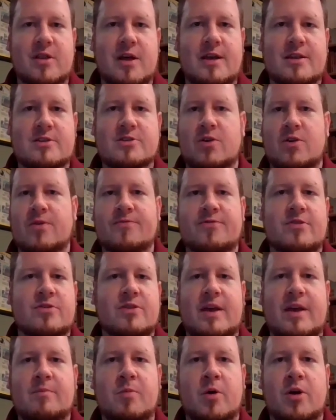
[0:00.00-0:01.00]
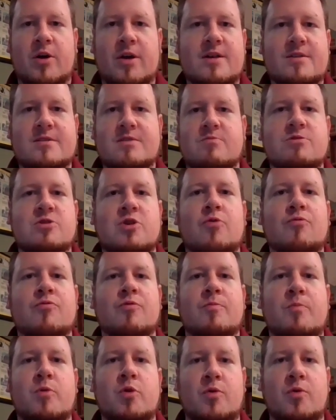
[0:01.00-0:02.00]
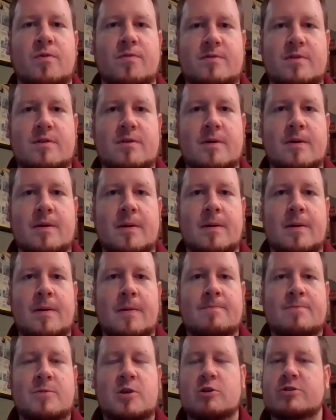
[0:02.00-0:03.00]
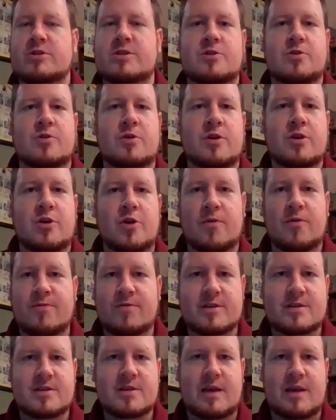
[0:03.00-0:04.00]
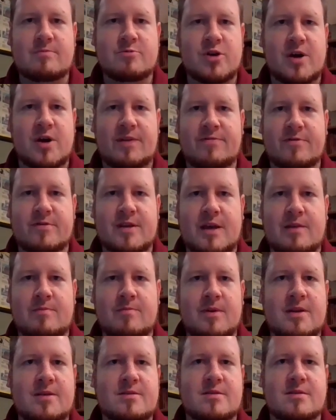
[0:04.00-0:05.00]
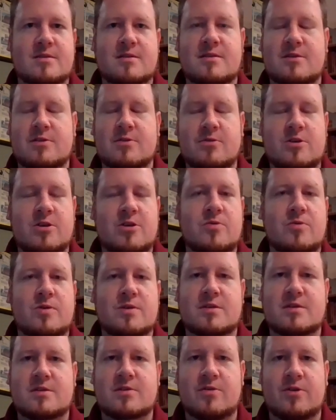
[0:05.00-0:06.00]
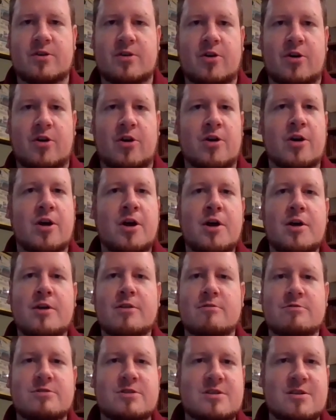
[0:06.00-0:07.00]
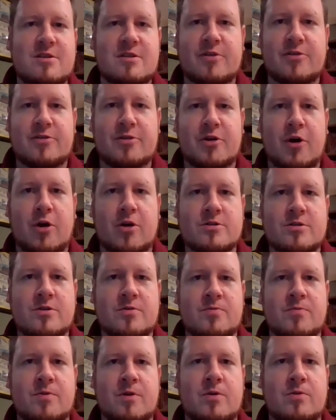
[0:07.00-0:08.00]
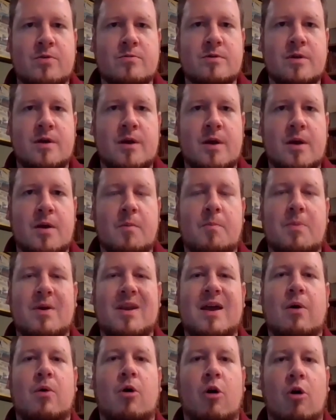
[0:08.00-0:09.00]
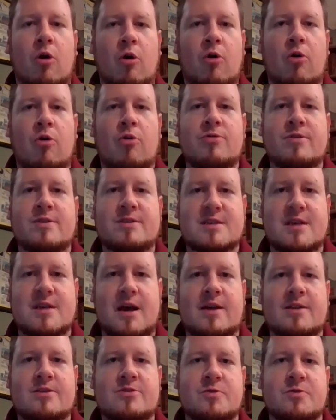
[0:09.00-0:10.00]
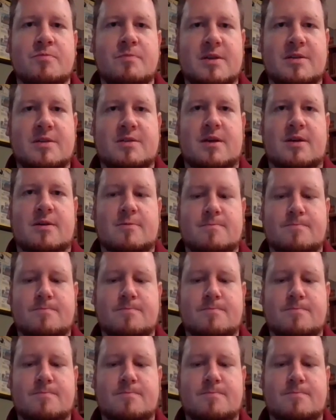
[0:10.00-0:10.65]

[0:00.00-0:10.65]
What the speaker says: lights, all the lane markings, it was all removed. You're still going to go for the same drive for 10 minutes. It's still you. It's still the car. There's still other cars on the road. But now all the signs are missing.